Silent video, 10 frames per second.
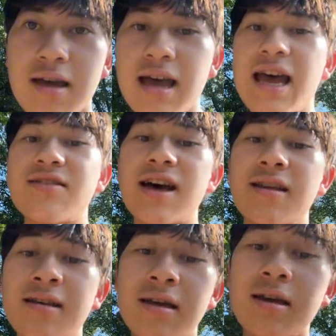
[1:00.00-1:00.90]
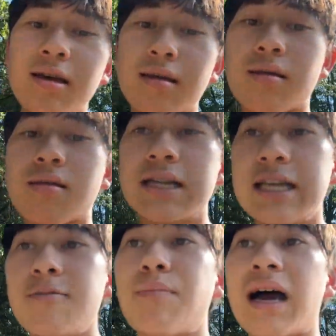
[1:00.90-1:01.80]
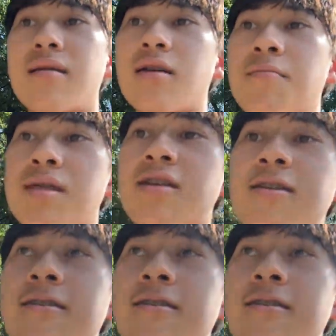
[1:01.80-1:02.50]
And then since I did biceps